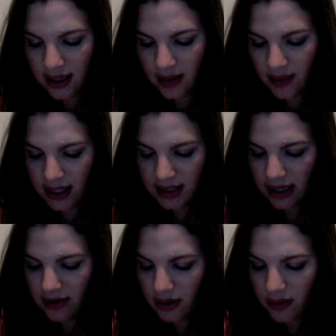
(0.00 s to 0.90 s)
Because I
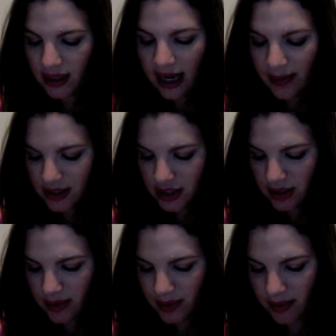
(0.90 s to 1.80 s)
don't know what happened to
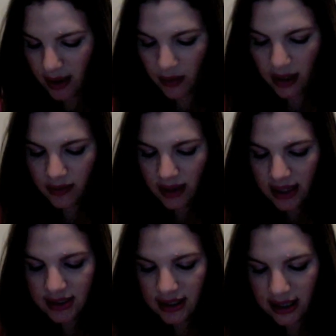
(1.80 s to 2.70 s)
it, but my Well
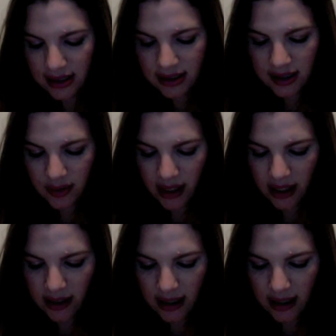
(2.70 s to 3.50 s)
Rested has disappeared,